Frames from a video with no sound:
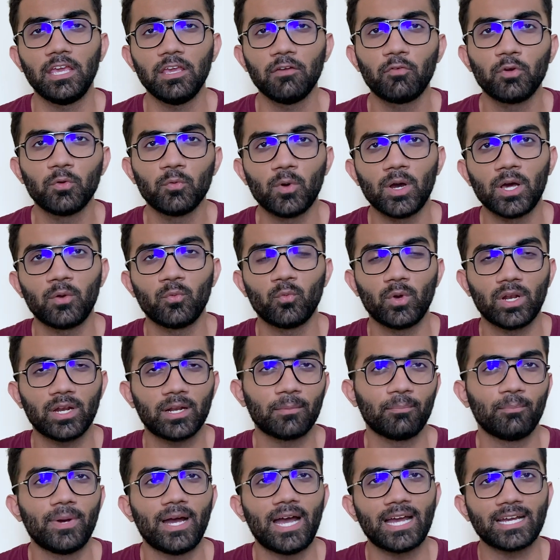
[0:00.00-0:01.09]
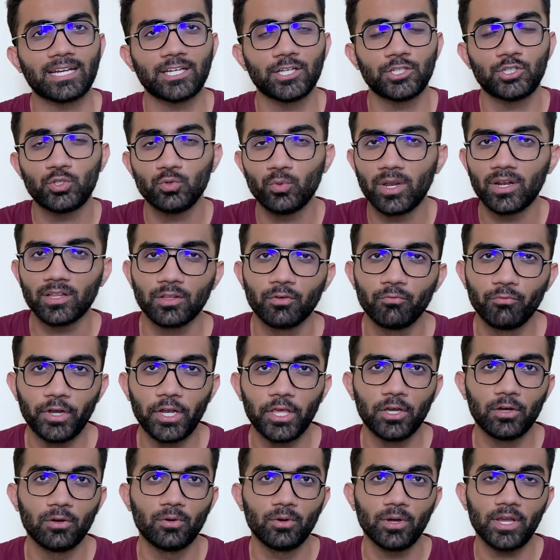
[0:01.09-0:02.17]
Hey everyone, welcome back to another
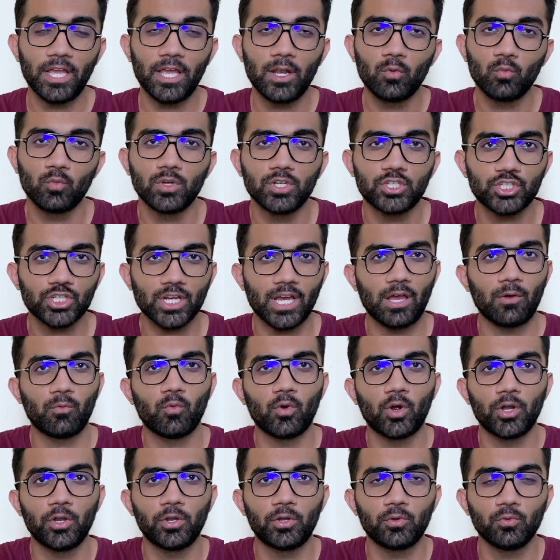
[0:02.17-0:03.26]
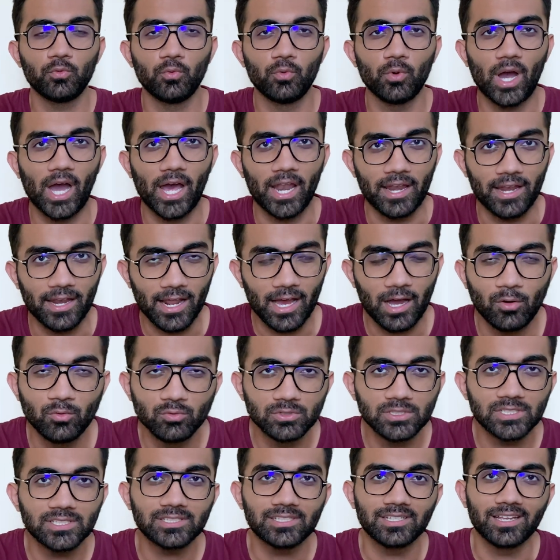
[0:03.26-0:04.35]
video in which I want to
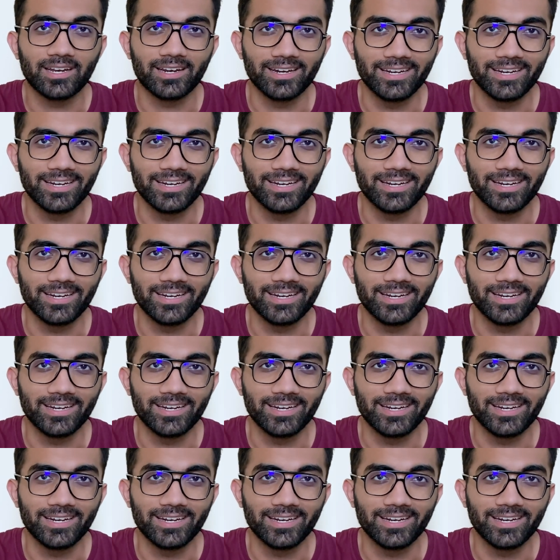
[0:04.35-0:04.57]
announce the